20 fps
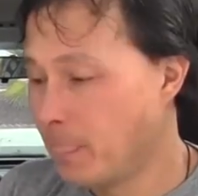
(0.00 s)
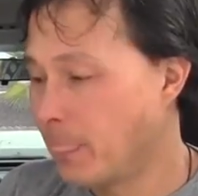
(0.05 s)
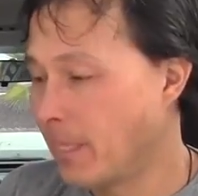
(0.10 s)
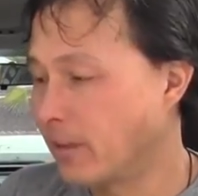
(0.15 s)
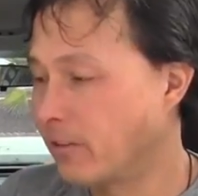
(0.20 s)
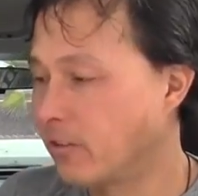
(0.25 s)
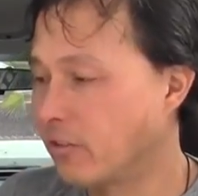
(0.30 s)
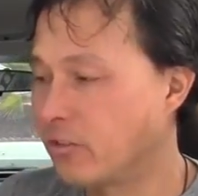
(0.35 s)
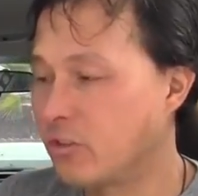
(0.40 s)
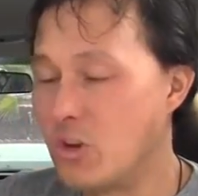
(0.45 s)

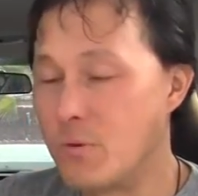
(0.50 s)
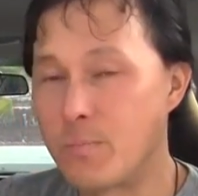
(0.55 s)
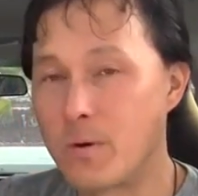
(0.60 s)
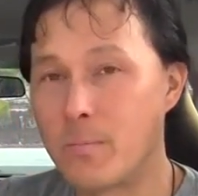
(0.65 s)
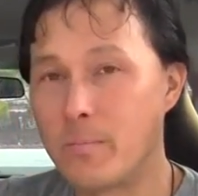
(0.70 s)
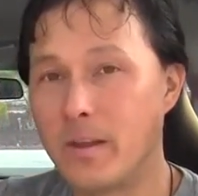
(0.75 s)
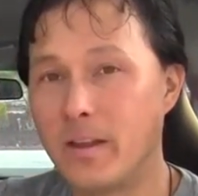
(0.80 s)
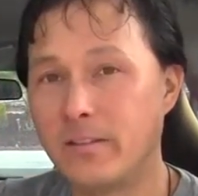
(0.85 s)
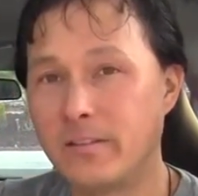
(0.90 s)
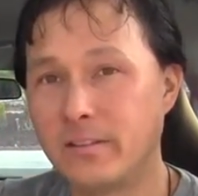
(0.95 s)
That's a super
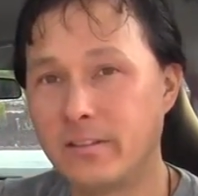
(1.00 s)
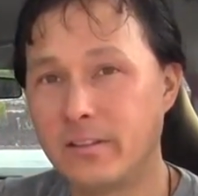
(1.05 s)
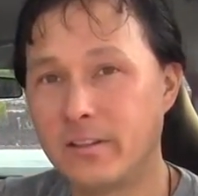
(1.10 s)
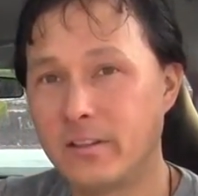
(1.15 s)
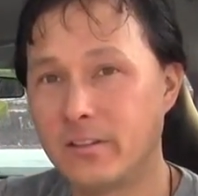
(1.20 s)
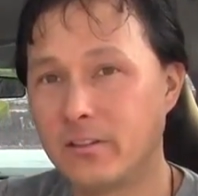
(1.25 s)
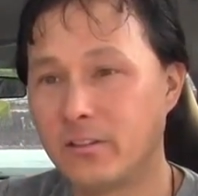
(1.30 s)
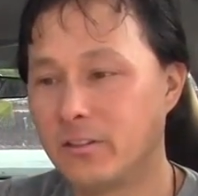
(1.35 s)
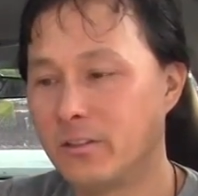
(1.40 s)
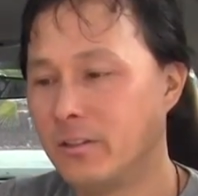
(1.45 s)
amazing
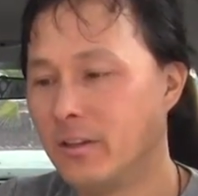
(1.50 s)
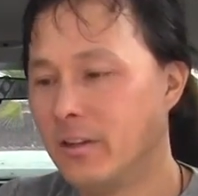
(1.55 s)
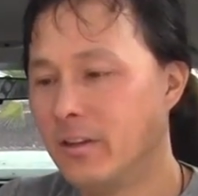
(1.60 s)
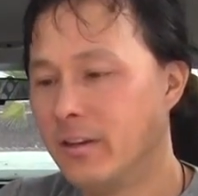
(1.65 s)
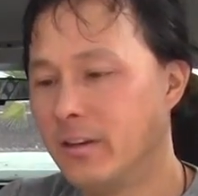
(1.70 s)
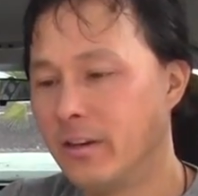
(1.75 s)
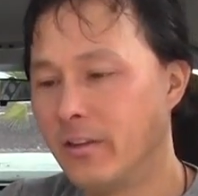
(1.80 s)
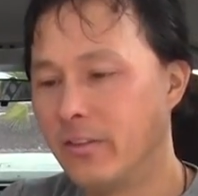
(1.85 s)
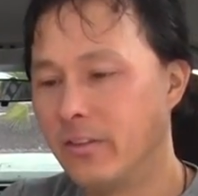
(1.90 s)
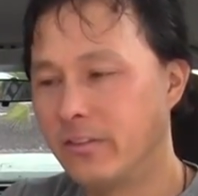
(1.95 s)
deal.
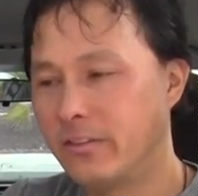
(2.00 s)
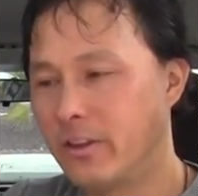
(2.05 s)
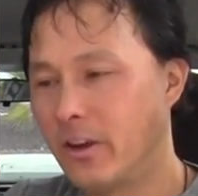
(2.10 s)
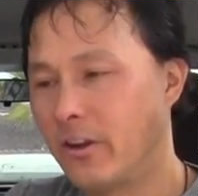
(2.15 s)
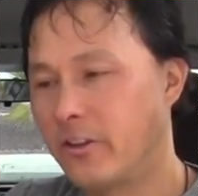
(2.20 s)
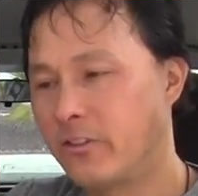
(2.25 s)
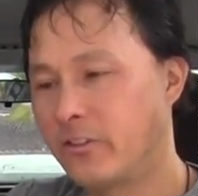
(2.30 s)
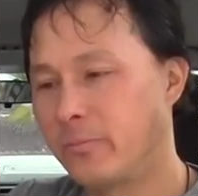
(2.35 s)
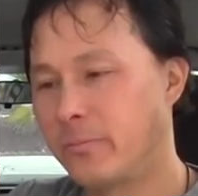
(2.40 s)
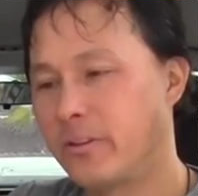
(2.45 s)
Now these
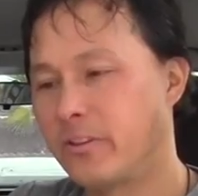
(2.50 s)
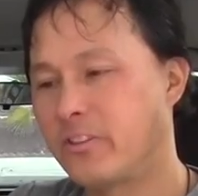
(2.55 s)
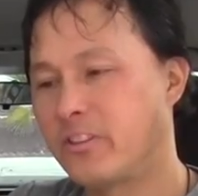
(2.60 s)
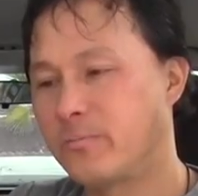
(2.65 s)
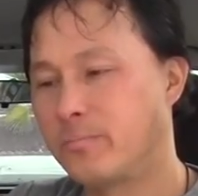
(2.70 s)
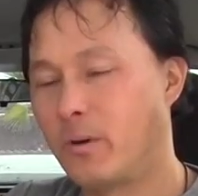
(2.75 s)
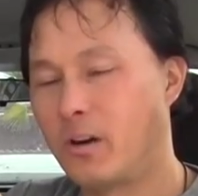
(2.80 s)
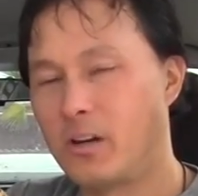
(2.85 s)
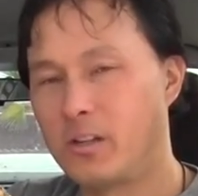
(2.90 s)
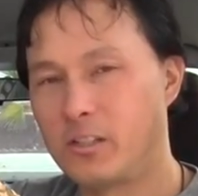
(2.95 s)
guys are a little bit
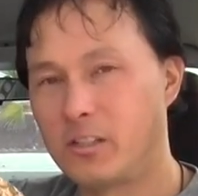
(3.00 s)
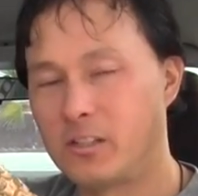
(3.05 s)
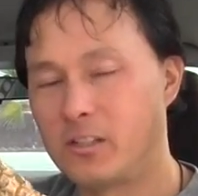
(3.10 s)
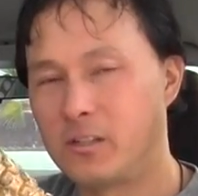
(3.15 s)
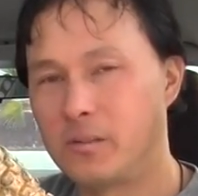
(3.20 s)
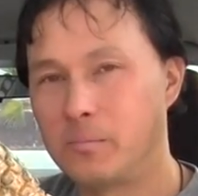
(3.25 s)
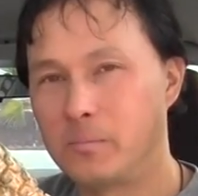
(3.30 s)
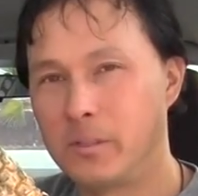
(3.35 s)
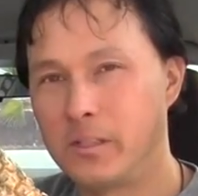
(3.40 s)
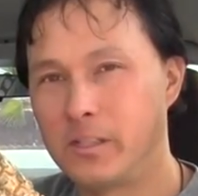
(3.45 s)

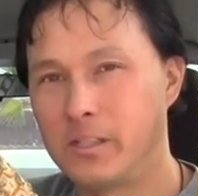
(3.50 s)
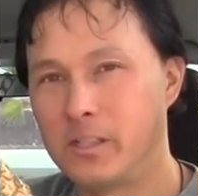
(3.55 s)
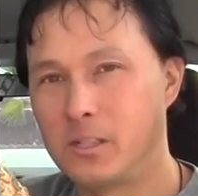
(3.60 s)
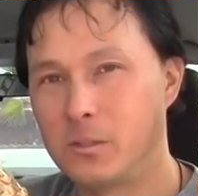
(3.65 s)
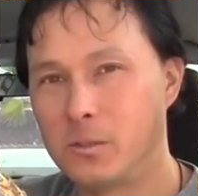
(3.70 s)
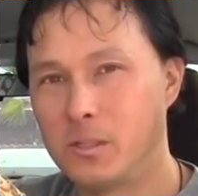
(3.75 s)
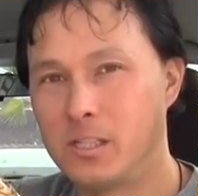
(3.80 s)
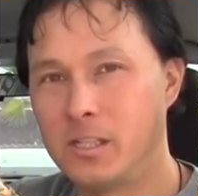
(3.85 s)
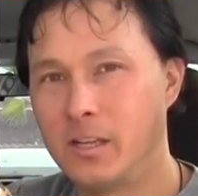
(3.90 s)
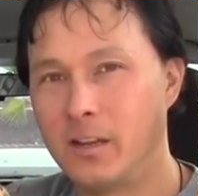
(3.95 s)
smaller, but you
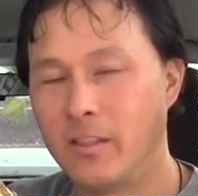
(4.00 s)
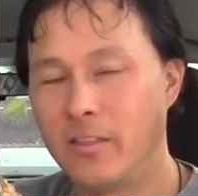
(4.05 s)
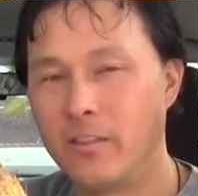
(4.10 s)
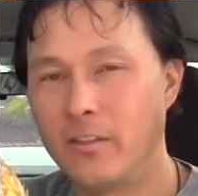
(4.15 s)
know what?